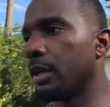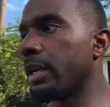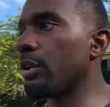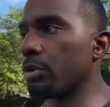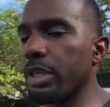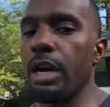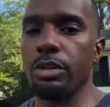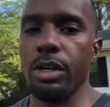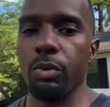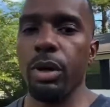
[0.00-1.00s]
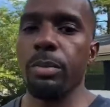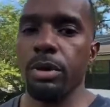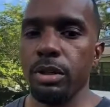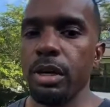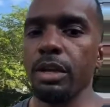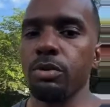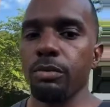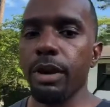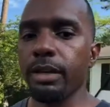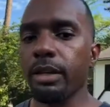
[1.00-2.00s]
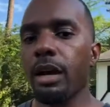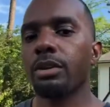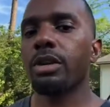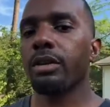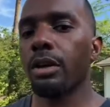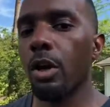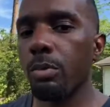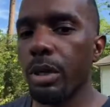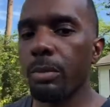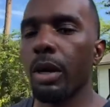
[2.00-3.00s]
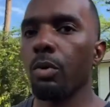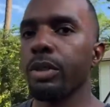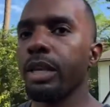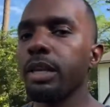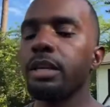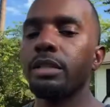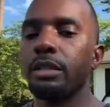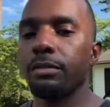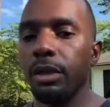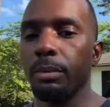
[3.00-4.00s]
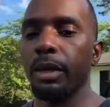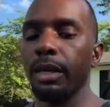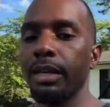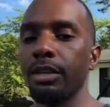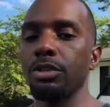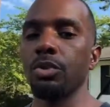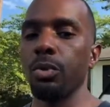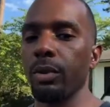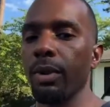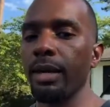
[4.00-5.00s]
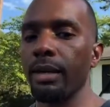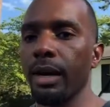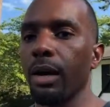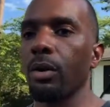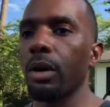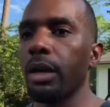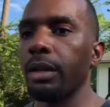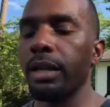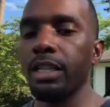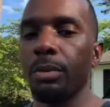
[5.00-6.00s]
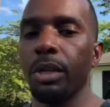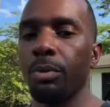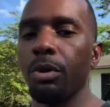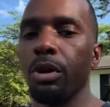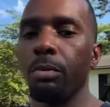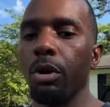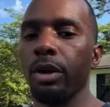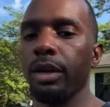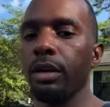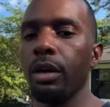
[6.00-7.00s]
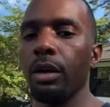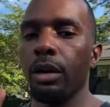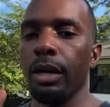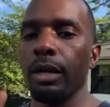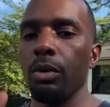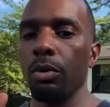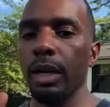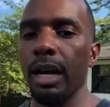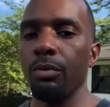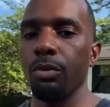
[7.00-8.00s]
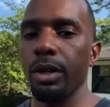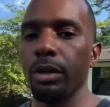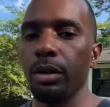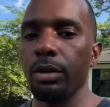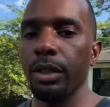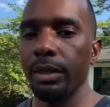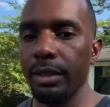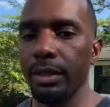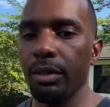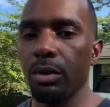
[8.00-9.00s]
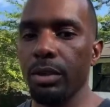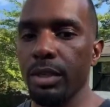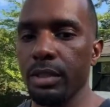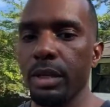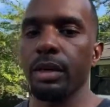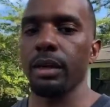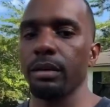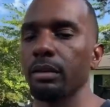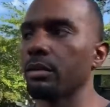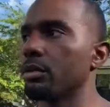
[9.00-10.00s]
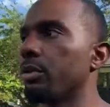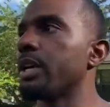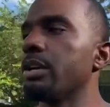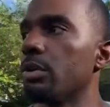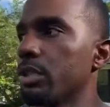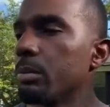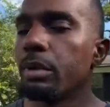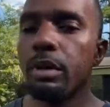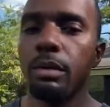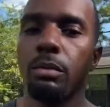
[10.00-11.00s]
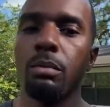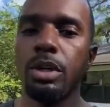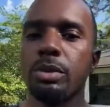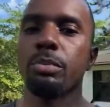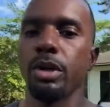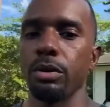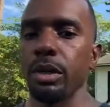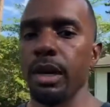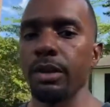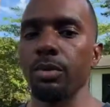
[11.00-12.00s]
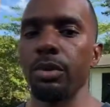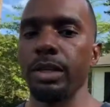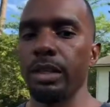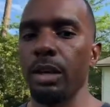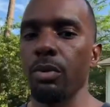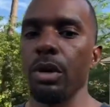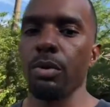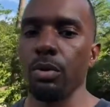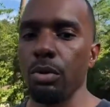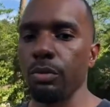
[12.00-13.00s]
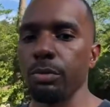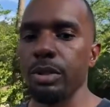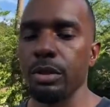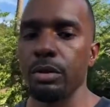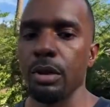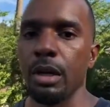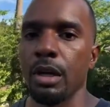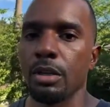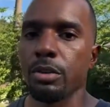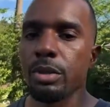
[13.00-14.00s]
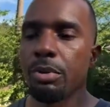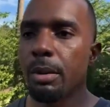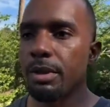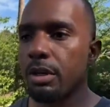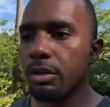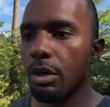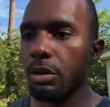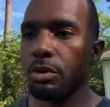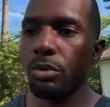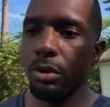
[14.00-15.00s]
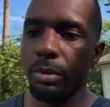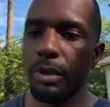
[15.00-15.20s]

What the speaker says: He knows the contractor way better than I do. In fact, the contractor helped him out with his flip that he is doing right now, that he's about to put on the market and go live with the listing on Sunday. So he knows him much better than I do. They stay around the corner from each other, so he's probably going to talk to him.